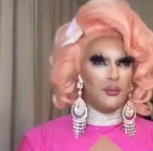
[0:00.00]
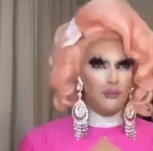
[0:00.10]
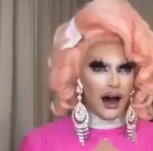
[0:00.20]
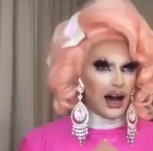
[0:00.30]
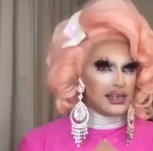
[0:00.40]

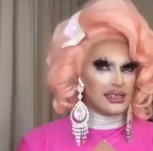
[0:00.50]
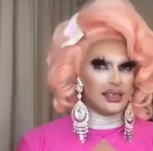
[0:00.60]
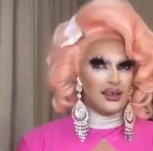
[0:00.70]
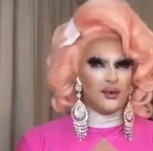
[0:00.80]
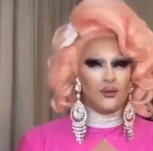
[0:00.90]
But
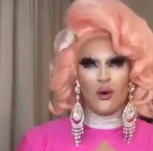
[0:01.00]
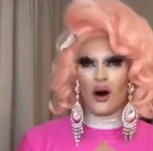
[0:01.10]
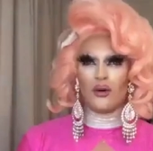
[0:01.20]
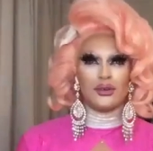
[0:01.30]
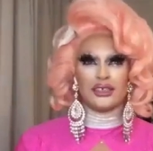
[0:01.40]

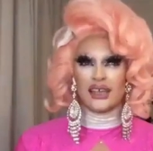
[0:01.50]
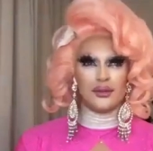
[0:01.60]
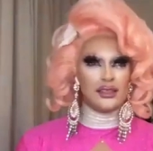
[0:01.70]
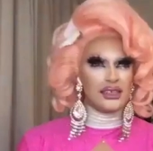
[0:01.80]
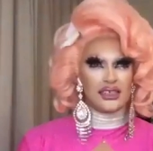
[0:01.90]
what was some
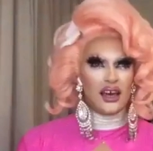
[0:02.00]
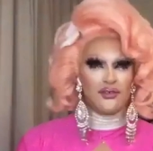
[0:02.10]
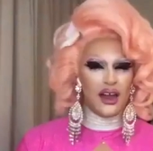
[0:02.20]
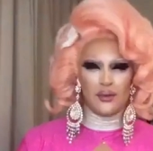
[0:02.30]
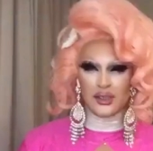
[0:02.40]
of the
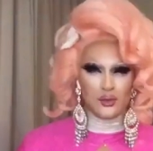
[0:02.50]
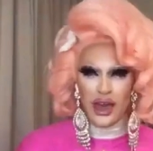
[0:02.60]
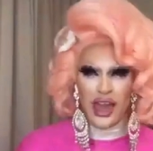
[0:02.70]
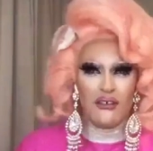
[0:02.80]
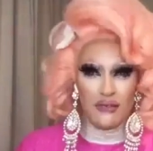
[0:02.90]
stuff I was
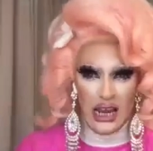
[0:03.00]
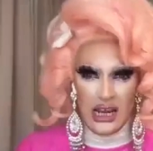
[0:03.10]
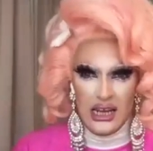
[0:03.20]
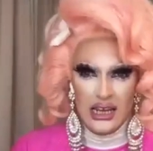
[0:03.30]
wearing?